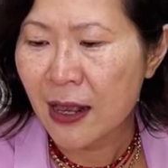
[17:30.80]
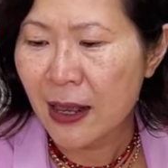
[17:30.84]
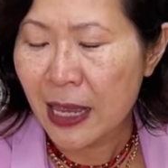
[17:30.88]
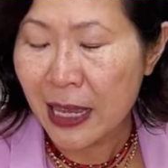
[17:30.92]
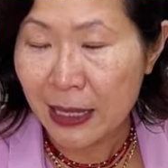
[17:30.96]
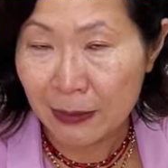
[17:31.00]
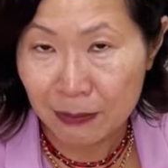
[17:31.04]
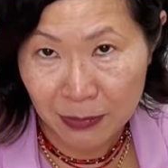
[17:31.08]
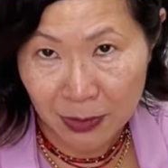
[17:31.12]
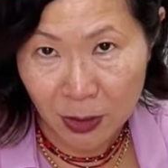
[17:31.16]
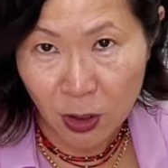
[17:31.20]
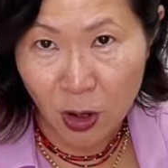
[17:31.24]

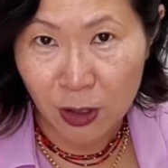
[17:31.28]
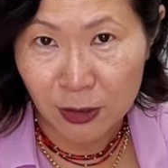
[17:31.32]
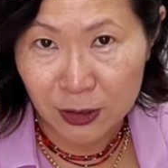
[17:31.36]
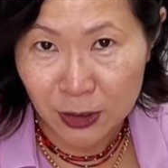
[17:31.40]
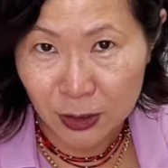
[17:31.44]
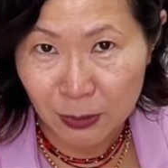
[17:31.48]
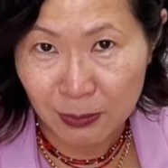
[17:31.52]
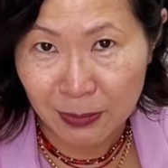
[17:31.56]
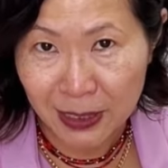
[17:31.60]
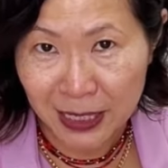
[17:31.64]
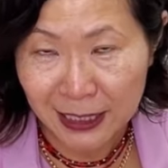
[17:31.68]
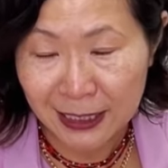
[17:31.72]
and
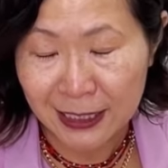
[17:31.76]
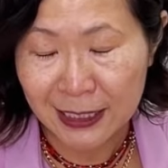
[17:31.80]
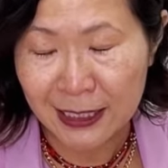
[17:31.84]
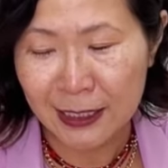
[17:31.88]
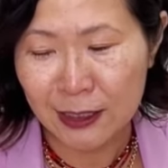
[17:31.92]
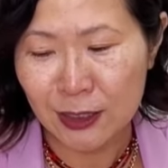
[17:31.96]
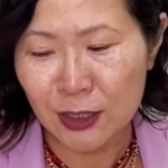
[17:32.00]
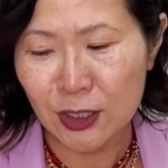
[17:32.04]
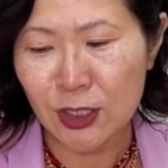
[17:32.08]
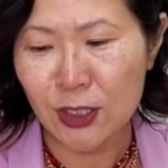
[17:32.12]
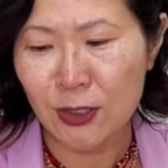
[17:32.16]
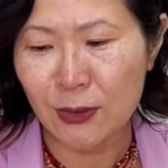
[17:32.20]
also made
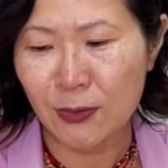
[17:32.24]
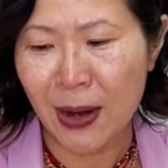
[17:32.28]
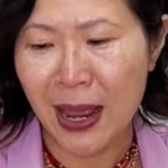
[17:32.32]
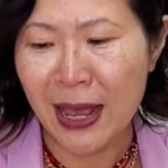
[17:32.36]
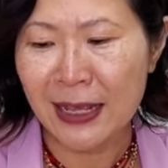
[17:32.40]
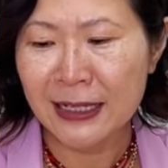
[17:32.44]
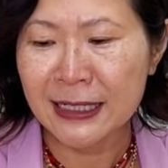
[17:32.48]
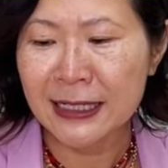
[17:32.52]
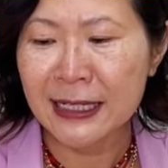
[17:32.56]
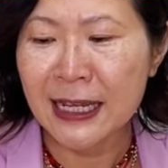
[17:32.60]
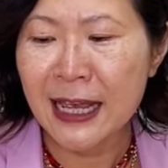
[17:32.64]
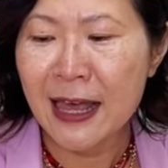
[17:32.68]
in the
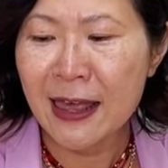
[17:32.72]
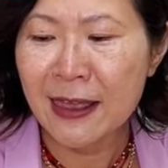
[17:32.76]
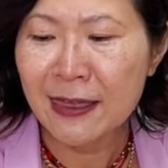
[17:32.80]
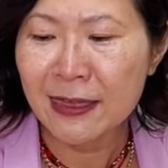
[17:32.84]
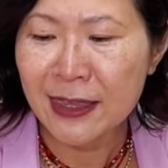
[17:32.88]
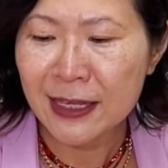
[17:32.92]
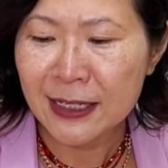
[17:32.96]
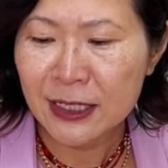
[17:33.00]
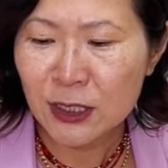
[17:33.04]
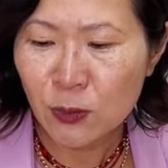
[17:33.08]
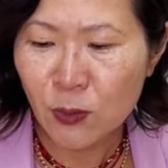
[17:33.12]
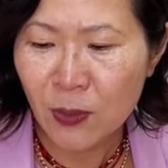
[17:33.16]
US.
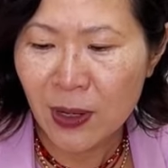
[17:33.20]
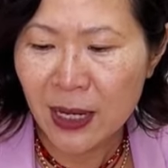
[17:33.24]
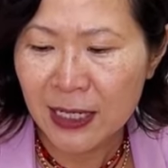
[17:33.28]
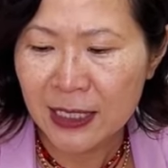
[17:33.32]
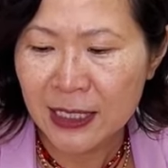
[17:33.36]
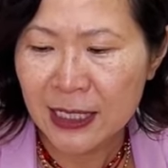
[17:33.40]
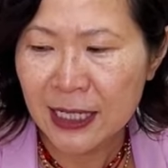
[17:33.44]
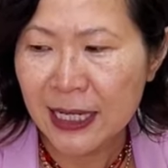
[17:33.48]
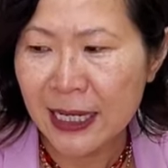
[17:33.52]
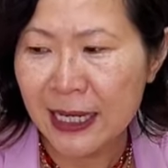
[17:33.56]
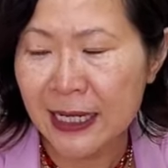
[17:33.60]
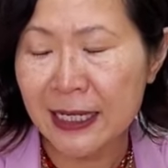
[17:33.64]
This
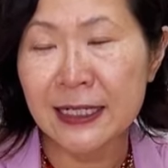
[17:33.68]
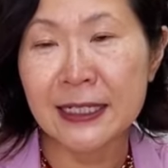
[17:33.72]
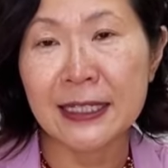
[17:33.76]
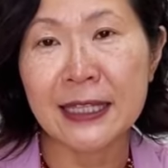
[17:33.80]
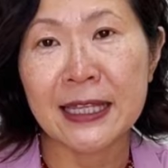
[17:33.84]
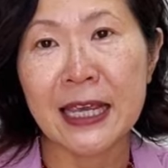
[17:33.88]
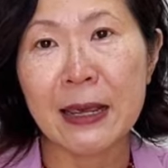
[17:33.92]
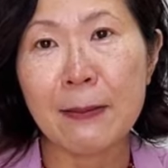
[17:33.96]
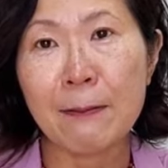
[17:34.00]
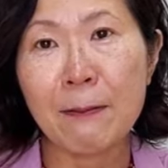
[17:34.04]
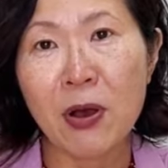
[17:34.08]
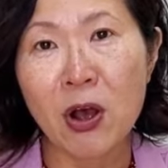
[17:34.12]
one is
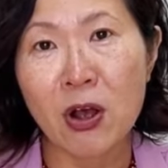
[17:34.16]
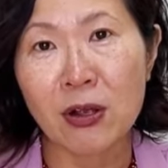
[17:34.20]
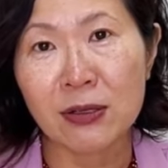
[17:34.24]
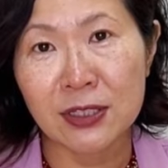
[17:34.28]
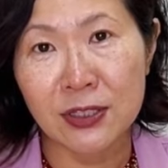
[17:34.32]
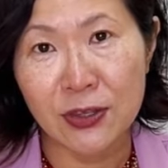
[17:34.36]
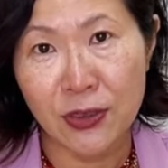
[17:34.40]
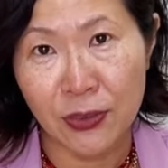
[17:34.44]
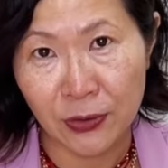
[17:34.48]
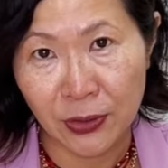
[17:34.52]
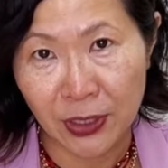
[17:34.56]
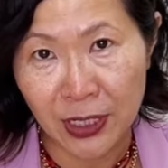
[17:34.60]
the
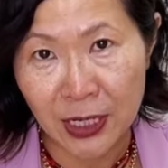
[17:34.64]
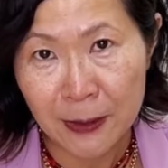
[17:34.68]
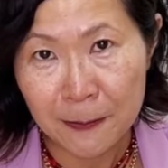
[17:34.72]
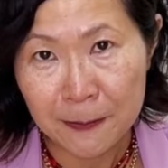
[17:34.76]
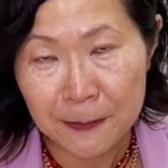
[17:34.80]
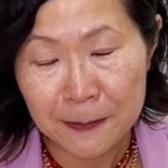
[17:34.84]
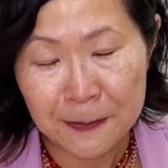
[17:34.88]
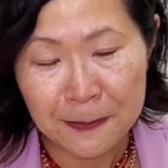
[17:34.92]
mPulse 30